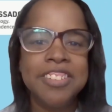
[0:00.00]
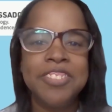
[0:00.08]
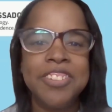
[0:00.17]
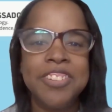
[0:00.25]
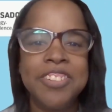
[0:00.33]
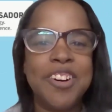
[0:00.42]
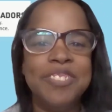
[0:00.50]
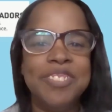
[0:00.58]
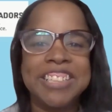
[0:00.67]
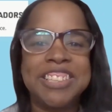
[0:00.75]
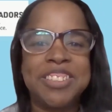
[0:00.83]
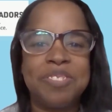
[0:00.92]
We all
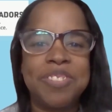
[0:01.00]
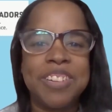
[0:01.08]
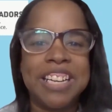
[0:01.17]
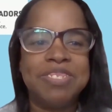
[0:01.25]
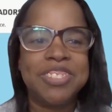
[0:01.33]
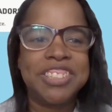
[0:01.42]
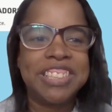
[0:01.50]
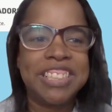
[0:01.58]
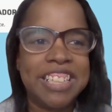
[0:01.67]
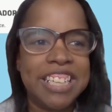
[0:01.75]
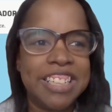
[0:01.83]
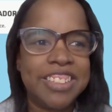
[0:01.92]
mix the flavors
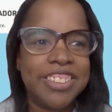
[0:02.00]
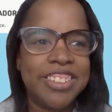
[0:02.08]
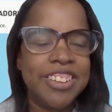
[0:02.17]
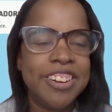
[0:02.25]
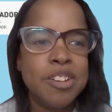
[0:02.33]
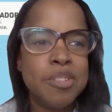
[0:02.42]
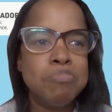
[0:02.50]
together.